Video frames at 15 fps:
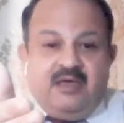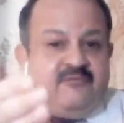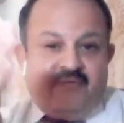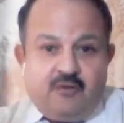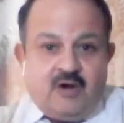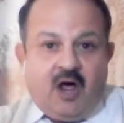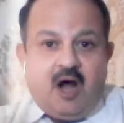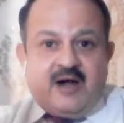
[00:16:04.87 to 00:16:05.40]
If
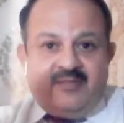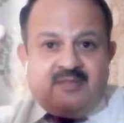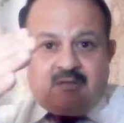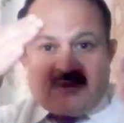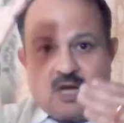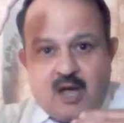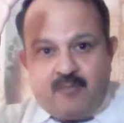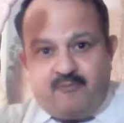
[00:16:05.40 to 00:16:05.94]
you're not in the
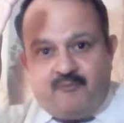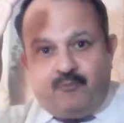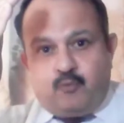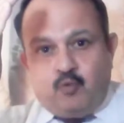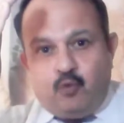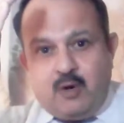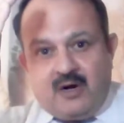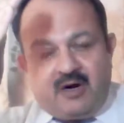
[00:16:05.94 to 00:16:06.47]
top
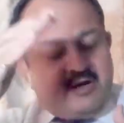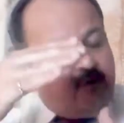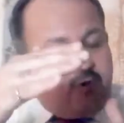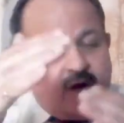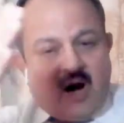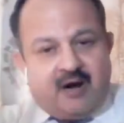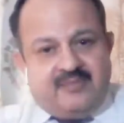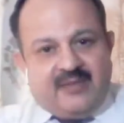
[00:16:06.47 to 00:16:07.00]
200,
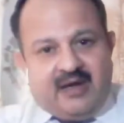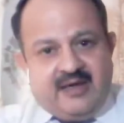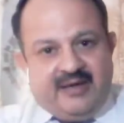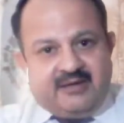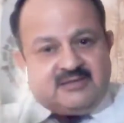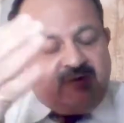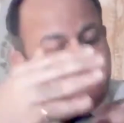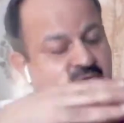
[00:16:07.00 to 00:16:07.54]
you're not in the
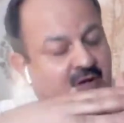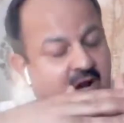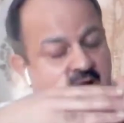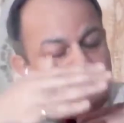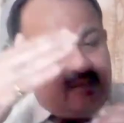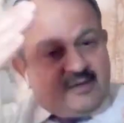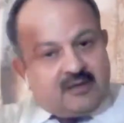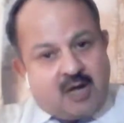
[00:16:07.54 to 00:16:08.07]
IAS. If you're
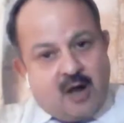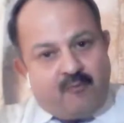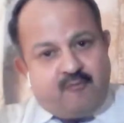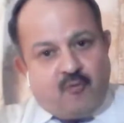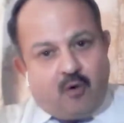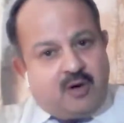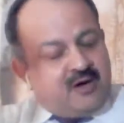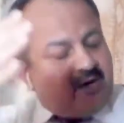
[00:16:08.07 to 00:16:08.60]
not in the top
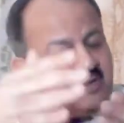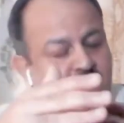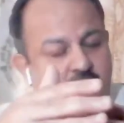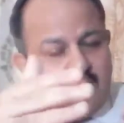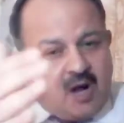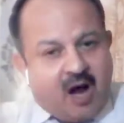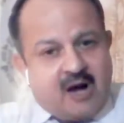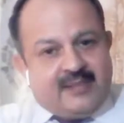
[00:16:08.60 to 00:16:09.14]
400,
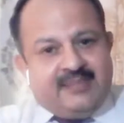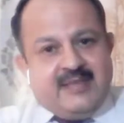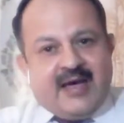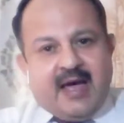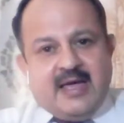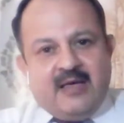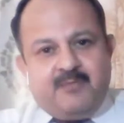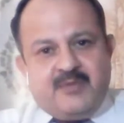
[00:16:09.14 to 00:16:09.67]
you're not in
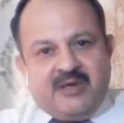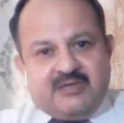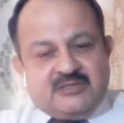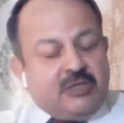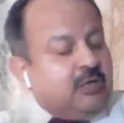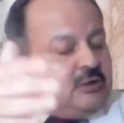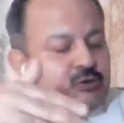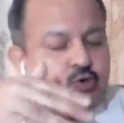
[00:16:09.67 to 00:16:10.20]
the IPS.